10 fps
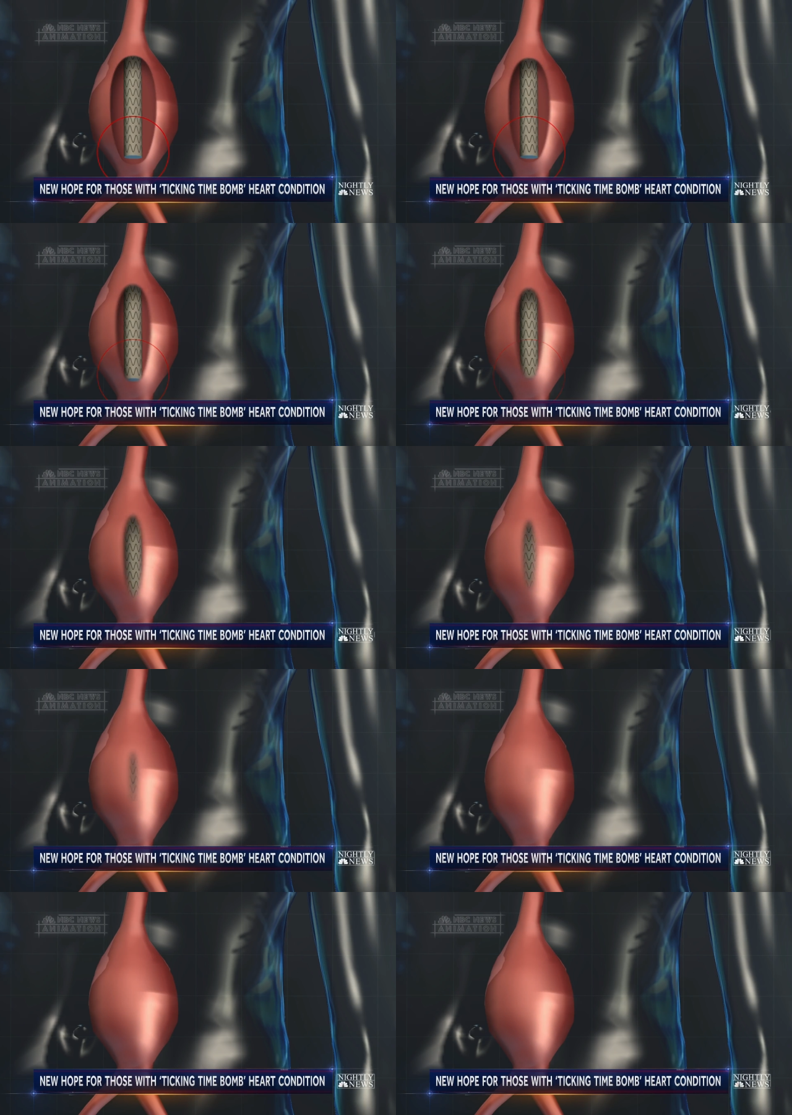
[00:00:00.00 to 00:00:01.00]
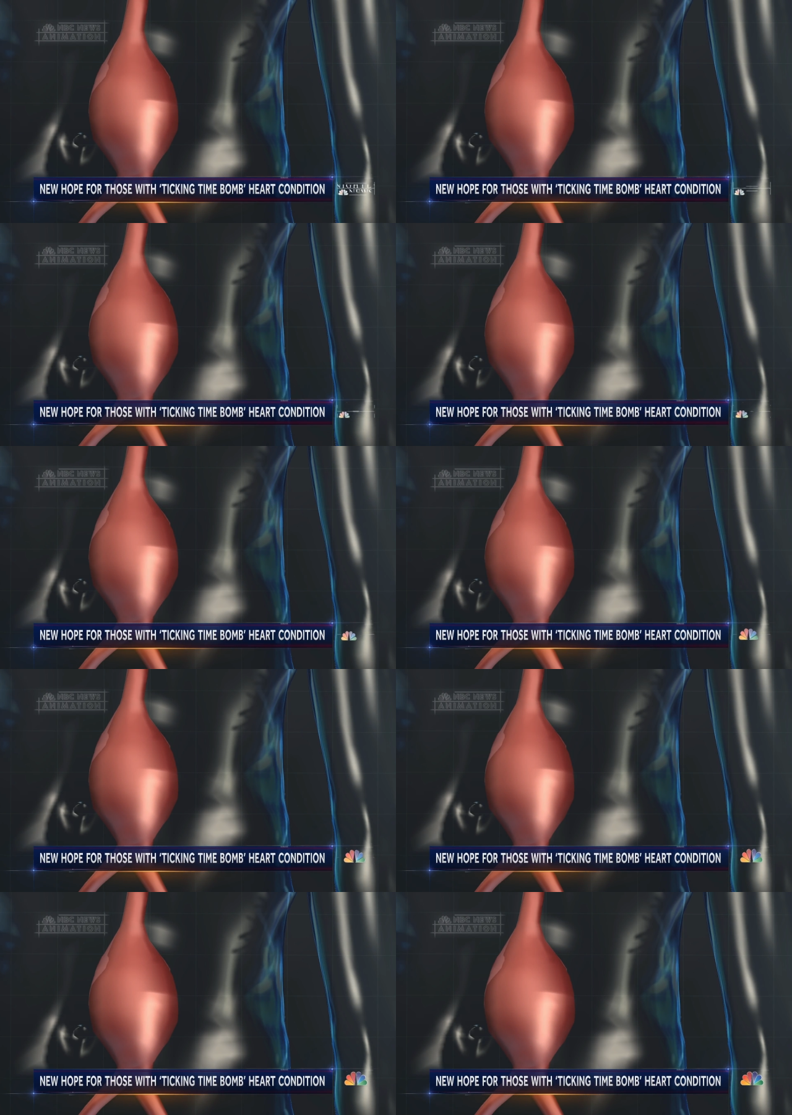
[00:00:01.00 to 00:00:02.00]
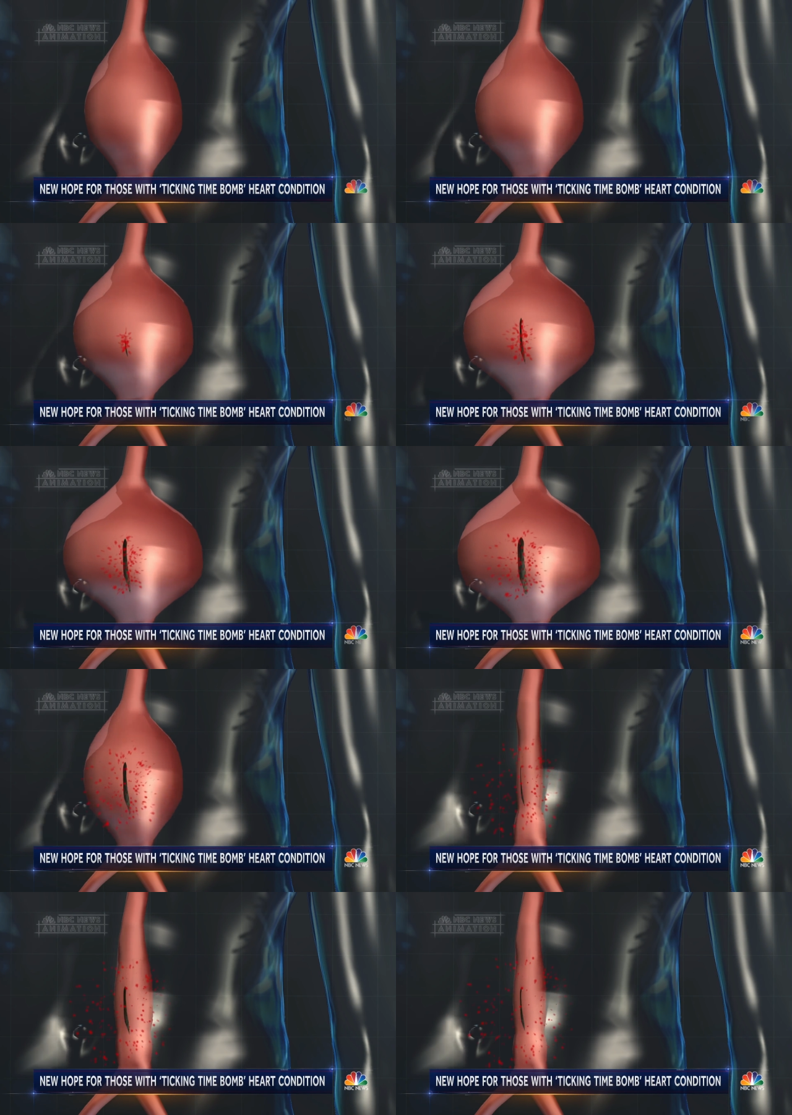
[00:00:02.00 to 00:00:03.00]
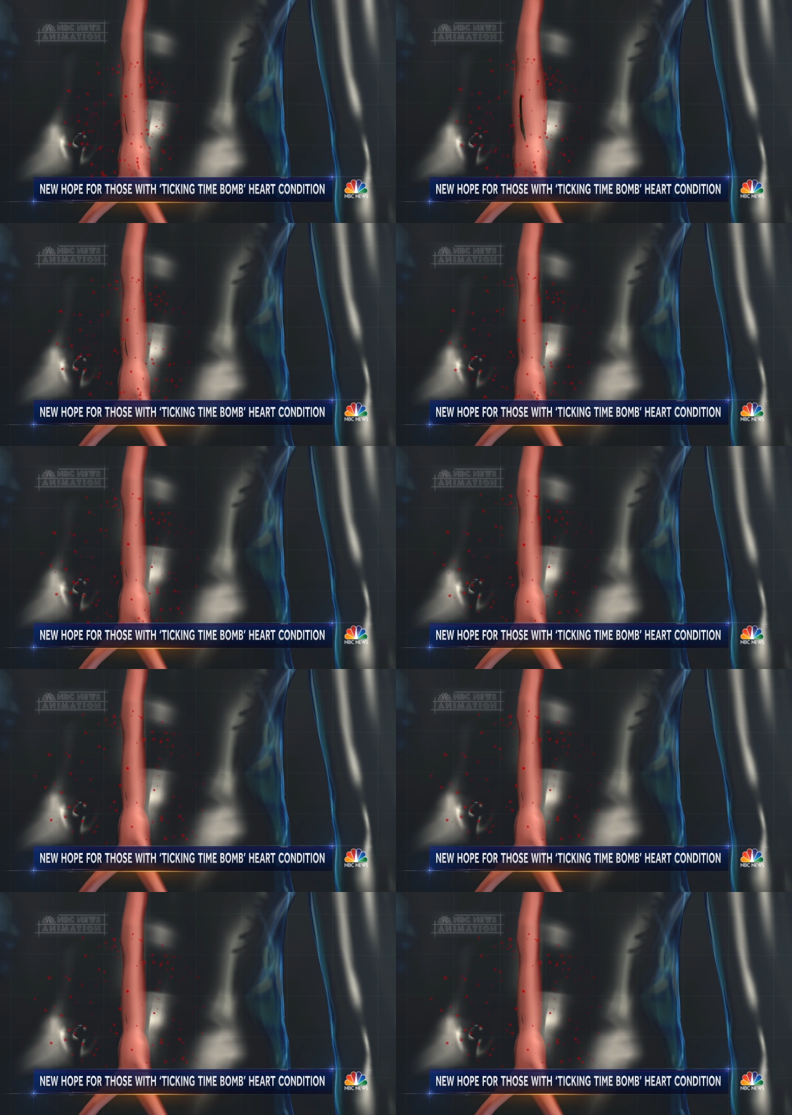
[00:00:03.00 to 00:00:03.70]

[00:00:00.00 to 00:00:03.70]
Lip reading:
Nobody's mouth can be seen.